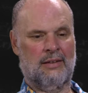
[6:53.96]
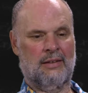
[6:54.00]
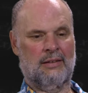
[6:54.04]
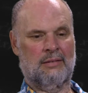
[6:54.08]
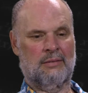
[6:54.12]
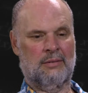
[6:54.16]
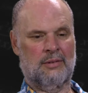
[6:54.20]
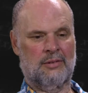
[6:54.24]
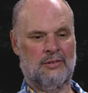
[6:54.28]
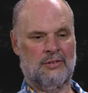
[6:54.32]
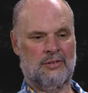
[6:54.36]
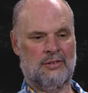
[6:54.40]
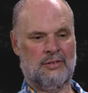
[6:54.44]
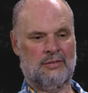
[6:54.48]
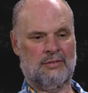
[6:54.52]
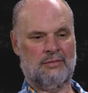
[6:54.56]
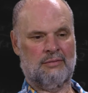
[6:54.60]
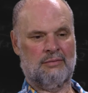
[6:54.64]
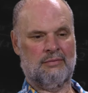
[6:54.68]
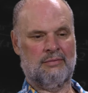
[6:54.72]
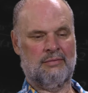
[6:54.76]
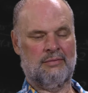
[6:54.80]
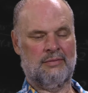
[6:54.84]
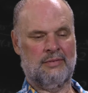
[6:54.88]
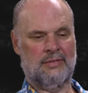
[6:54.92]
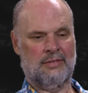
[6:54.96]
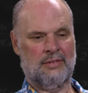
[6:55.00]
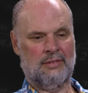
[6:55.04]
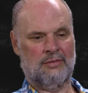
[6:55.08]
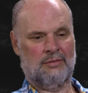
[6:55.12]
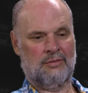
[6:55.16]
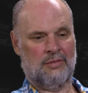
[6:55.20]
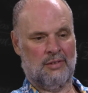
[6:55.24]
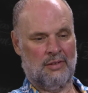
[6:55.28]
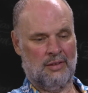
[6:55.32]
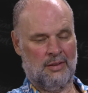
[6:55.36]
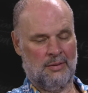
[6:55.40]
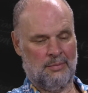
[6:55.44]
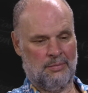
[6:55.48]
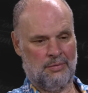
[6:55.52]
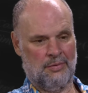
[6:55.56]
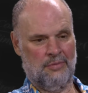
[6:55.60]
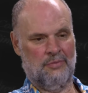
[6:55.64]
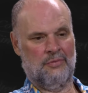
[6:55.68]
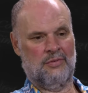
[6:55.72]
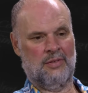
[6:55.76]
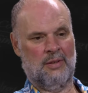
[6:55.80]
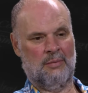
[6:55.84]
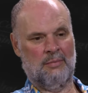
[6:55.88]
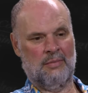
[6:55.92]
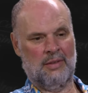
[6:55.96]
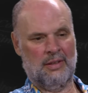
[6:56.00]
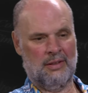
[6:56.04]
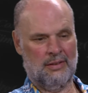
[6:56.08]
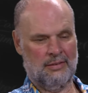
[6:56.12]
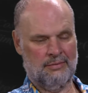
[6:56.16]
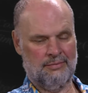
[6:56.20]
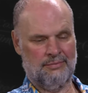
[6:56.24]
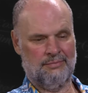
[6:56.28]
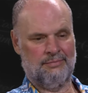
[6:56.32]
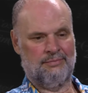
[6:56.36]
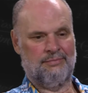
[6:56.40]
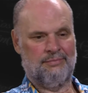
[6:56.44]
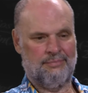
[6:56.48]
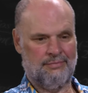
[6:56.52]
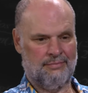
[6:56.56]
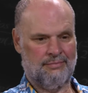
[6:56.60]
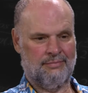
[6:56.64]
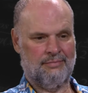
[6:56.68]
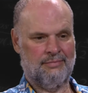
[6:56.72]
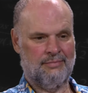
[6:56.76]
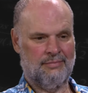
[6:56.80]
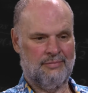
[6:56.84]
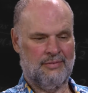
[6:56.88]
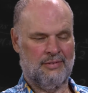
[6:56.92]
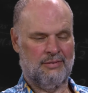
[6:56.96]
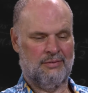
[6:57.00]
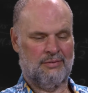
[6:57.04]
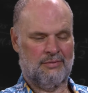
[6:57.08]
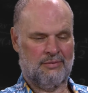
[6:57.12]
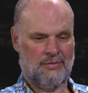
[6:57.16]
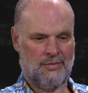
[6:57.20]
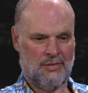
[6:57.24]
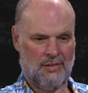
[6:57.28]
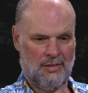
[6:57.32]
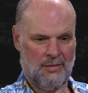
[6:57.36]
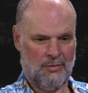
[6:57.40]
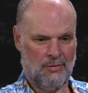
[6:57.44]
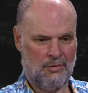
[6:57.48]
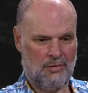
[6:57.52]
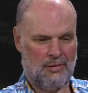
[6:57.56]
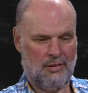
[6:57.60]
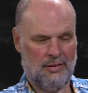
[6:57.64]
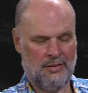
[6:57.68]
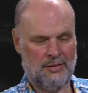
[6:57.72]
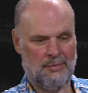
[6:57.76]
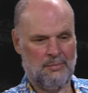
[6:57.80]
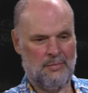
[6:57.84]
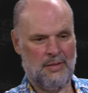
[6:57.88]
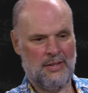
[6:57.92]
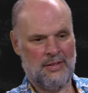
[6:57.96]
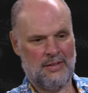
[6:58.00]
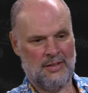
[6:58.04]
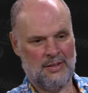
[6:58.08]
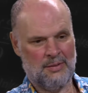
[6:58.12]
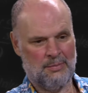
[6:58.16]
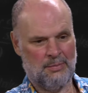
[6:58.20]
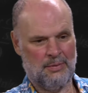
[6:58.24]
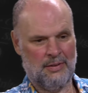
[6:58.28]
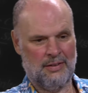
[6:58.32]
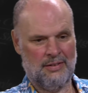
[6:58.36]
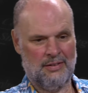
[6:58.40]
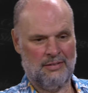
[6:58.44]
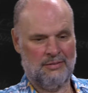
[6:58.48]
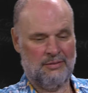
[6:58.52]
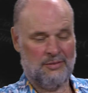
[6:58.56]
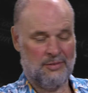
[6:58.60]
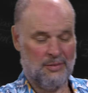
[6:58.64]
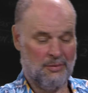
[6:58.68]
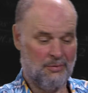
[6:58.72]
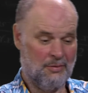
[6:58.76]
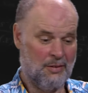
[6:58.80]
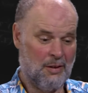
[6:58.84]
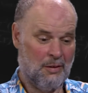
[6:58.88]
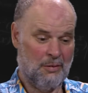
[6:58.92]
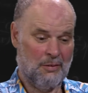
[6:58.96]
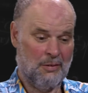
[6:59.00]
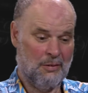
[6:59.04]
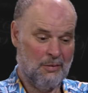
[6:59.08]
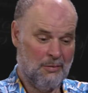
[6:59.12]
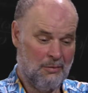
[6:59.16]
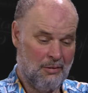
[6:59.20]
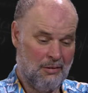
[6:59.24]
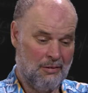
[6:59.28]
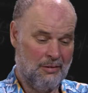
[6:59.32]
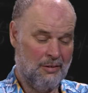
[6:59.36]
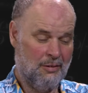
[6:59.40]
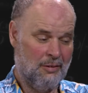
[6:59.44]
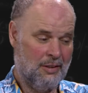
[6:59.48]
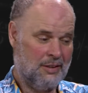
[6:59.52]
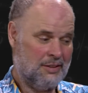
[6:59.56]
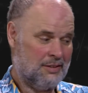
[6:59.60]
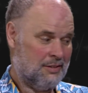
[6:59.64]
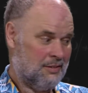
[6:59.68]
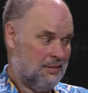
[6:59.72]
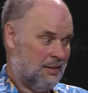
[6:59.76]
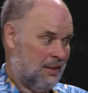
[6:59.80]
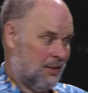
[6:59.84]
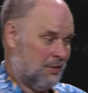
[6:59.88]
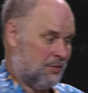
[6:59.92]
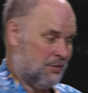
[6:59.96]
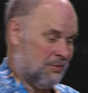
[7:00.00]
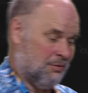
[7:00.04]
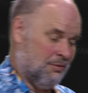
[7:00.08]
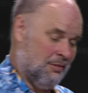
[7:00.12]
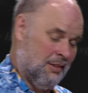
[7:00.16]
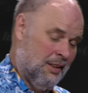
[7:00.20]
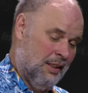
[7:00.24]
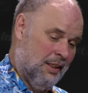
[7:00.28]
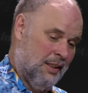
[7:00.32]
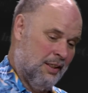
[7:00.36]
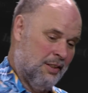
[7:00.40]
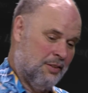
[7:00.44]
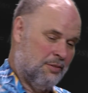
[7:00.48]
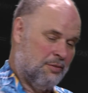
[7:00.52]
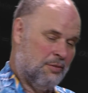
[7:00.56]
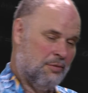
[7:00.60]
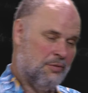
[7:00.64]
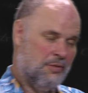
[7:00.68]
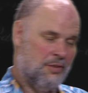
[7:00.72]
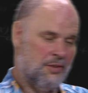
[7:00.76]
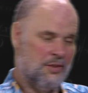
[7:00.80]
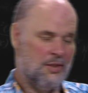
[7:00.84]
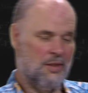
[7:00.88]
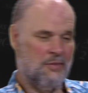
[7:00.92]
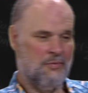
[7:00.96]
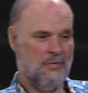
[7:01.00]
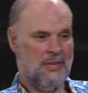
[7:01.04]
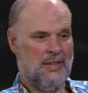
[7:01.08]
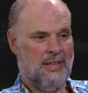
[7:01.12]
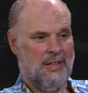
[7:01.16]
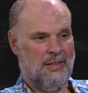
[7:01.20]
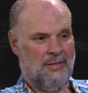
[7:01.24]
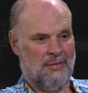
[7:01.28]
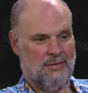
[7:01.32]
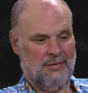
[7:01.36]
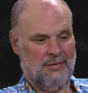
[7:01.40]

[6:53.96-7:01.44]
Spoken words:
thing, because you're trying to prove something and you try all kinds of methods, but you're sort of going in the wrong direction. The actual truth is over here,